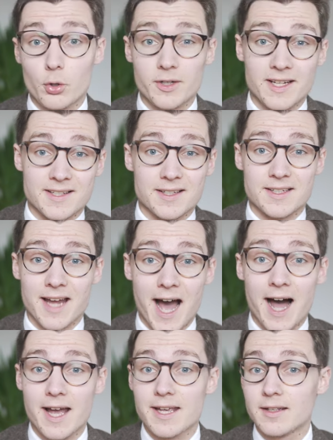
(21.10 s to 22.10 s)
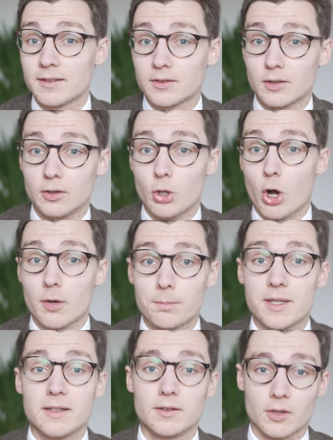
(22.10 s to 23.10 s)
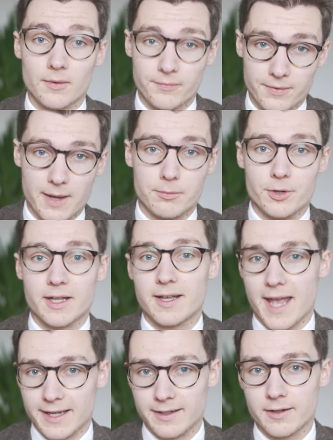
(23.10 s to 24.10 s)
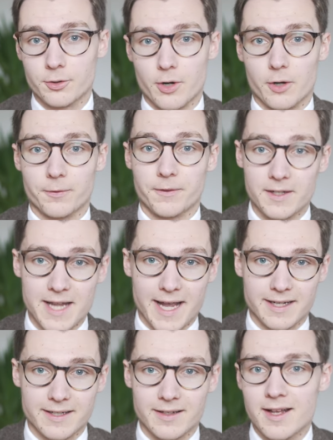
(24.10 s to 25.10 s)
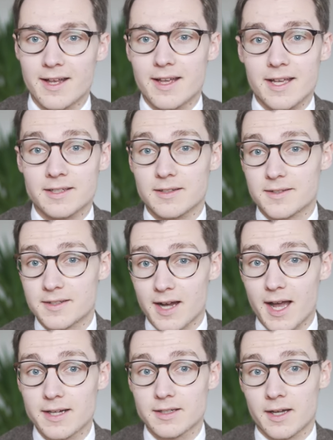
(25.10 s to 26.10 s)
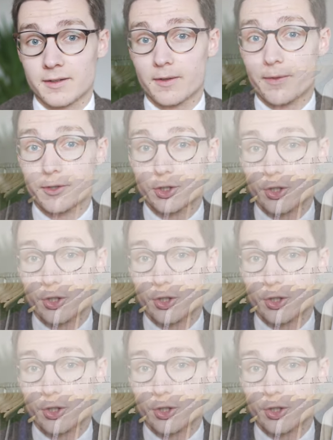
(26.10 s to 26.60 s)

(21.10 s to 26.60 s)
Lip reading: known as a tie, is a long piece of fabric hanging around the neck. It is tied under the